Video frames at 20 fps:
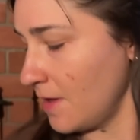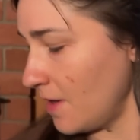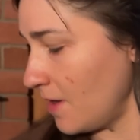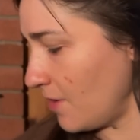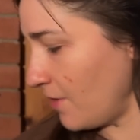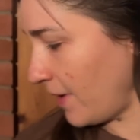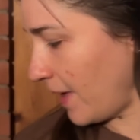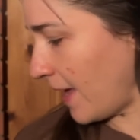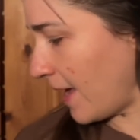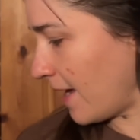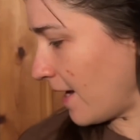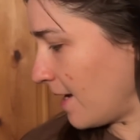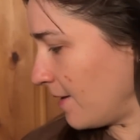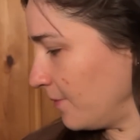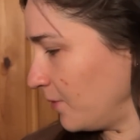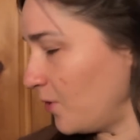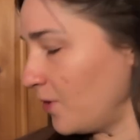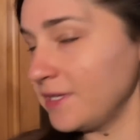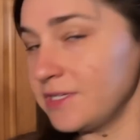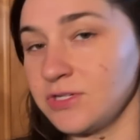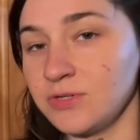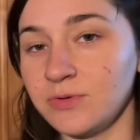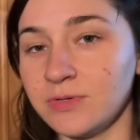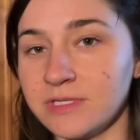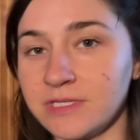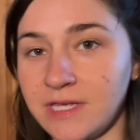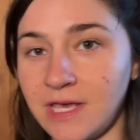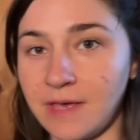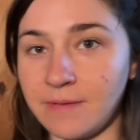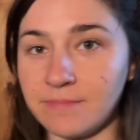Okay, I'm going to
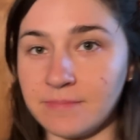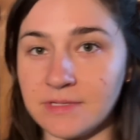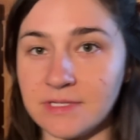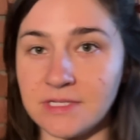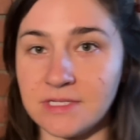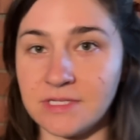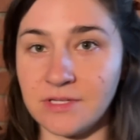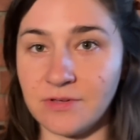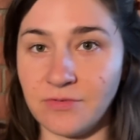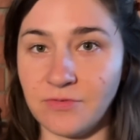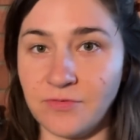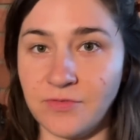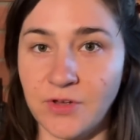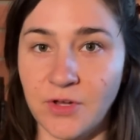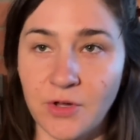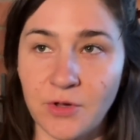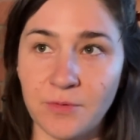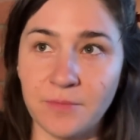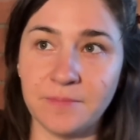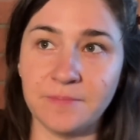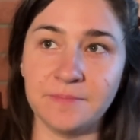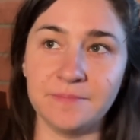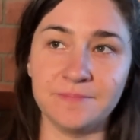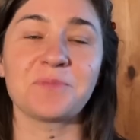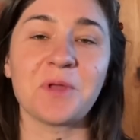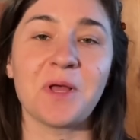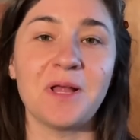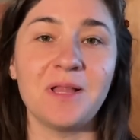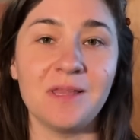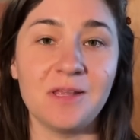attempt to film
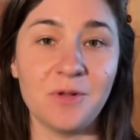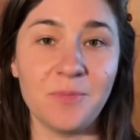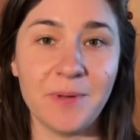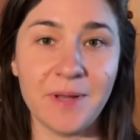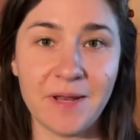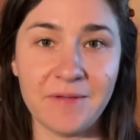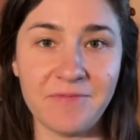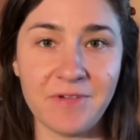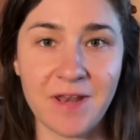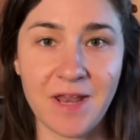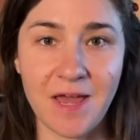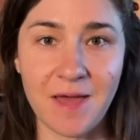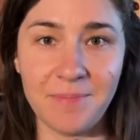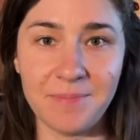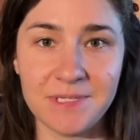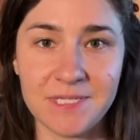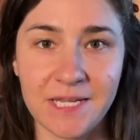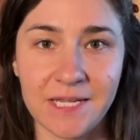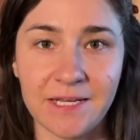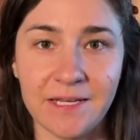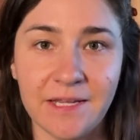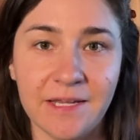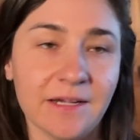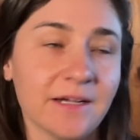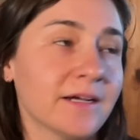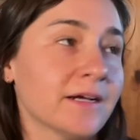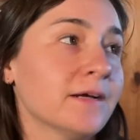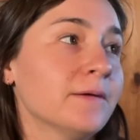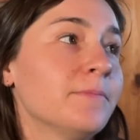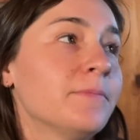a little bit of an update
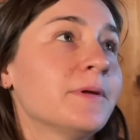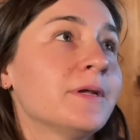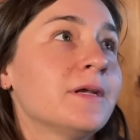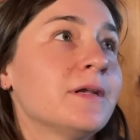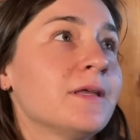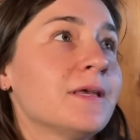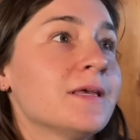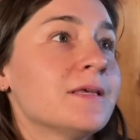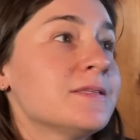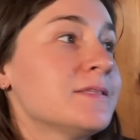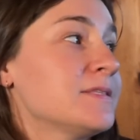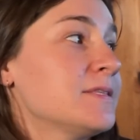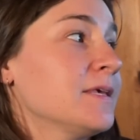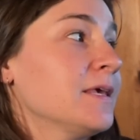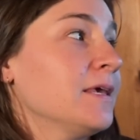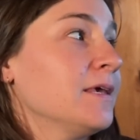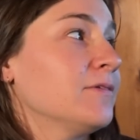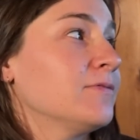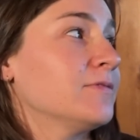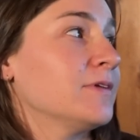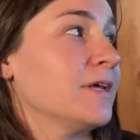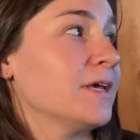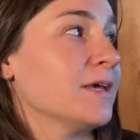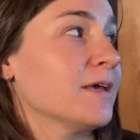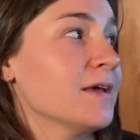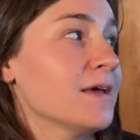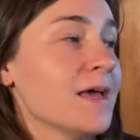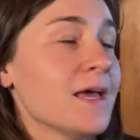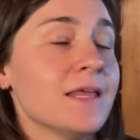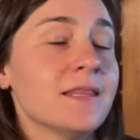here, but it is the
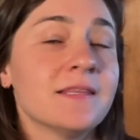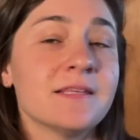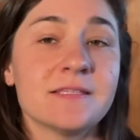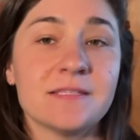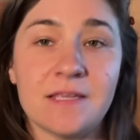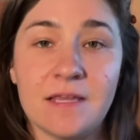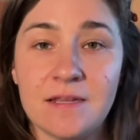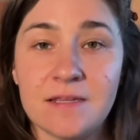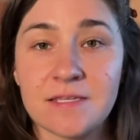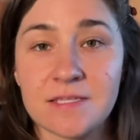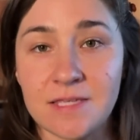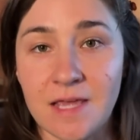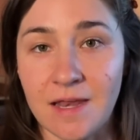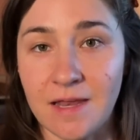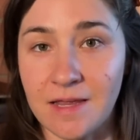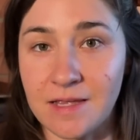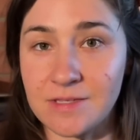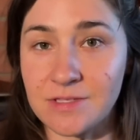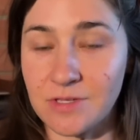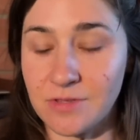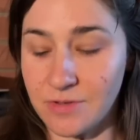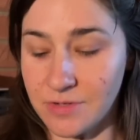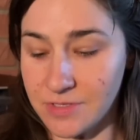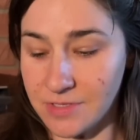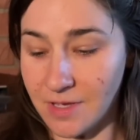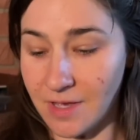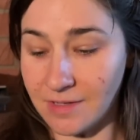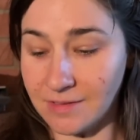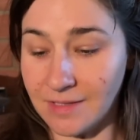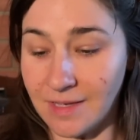evening and the sun is setting, so there's
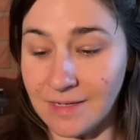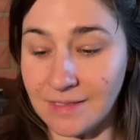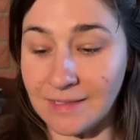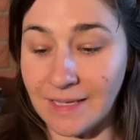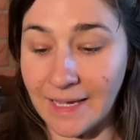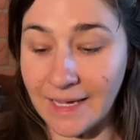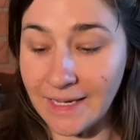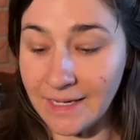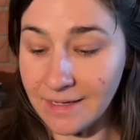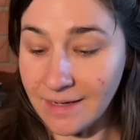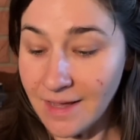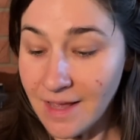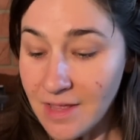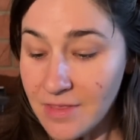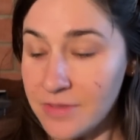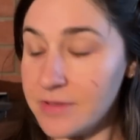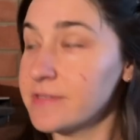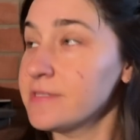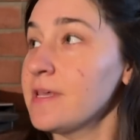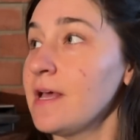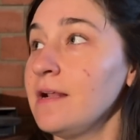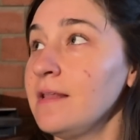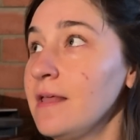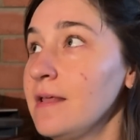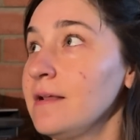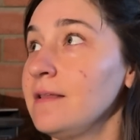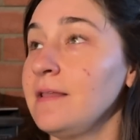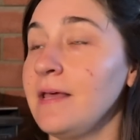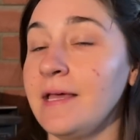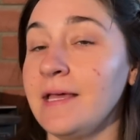not a lot of light. There's not a
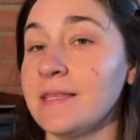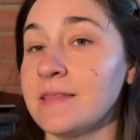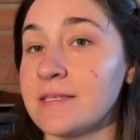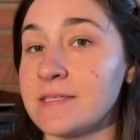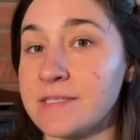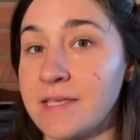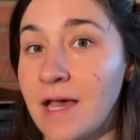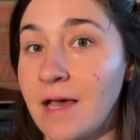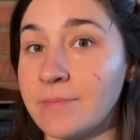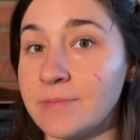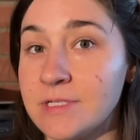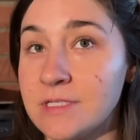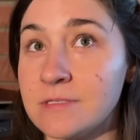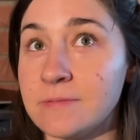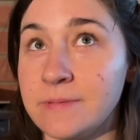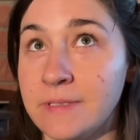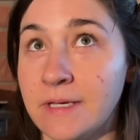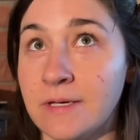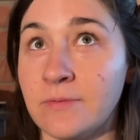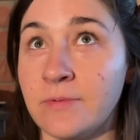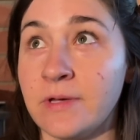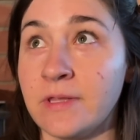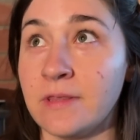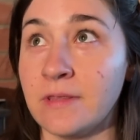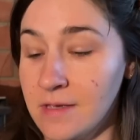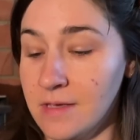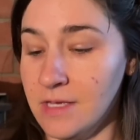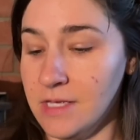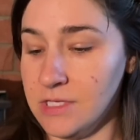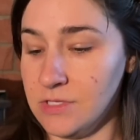lot of light in this cabin to begin with.
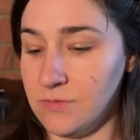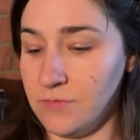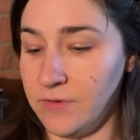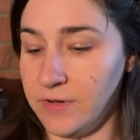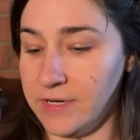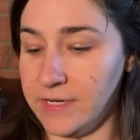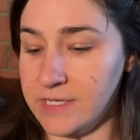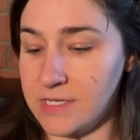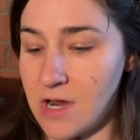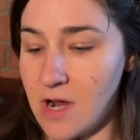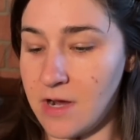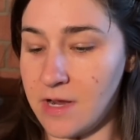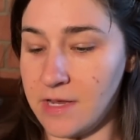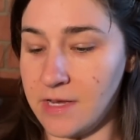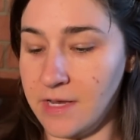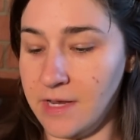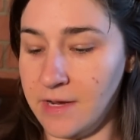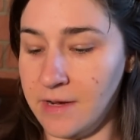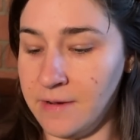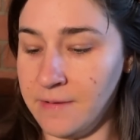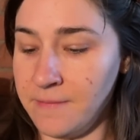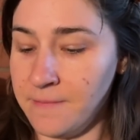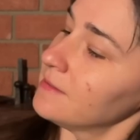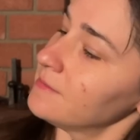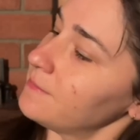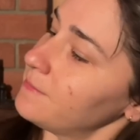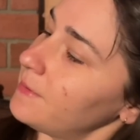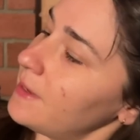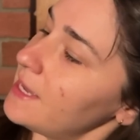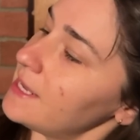It's very dark in here,
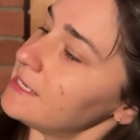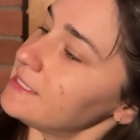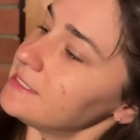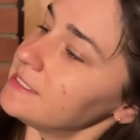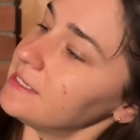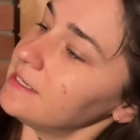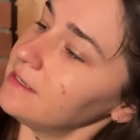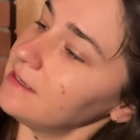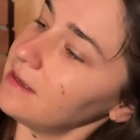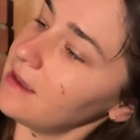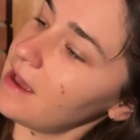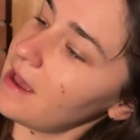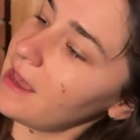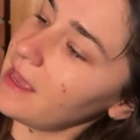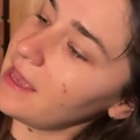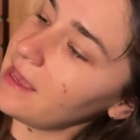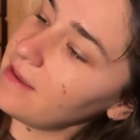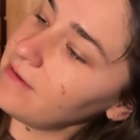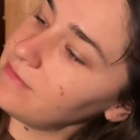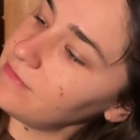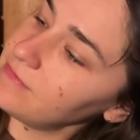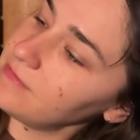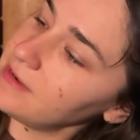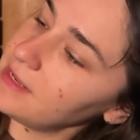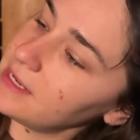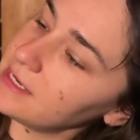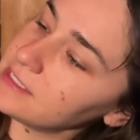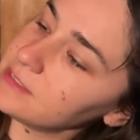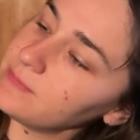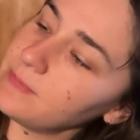but I have
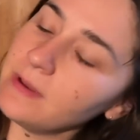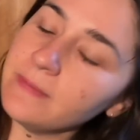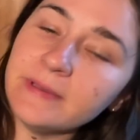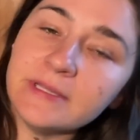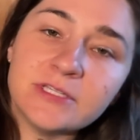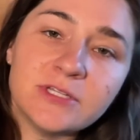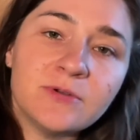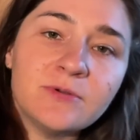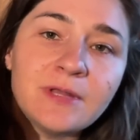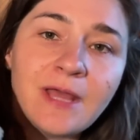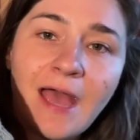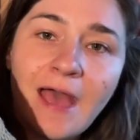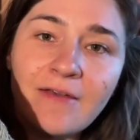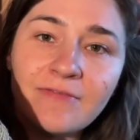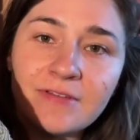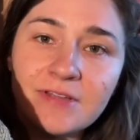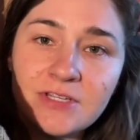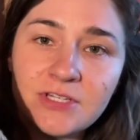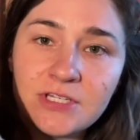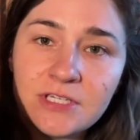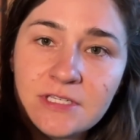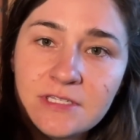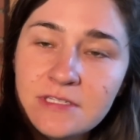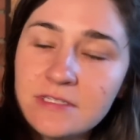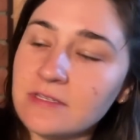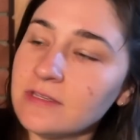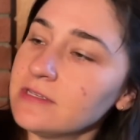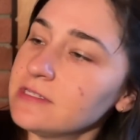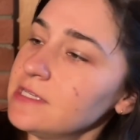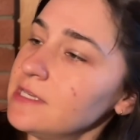knit probably 2.5
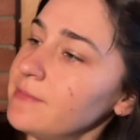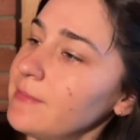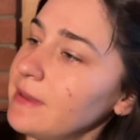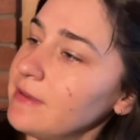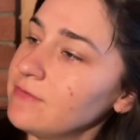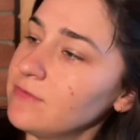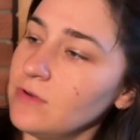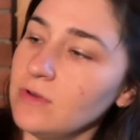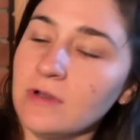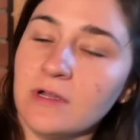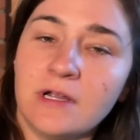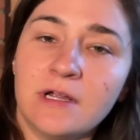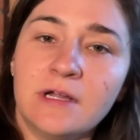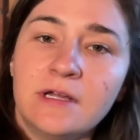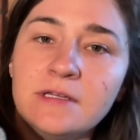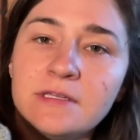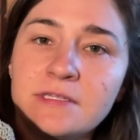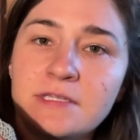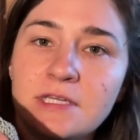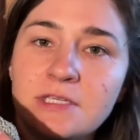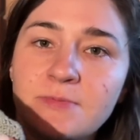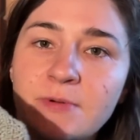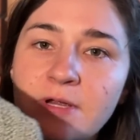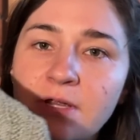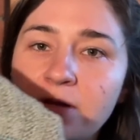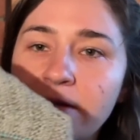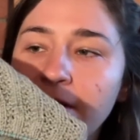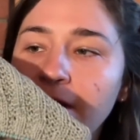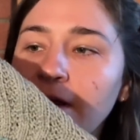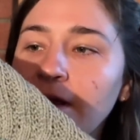inches. You can see my vulgar stitch
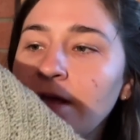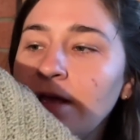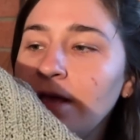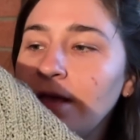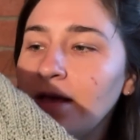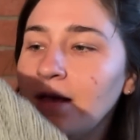marker there.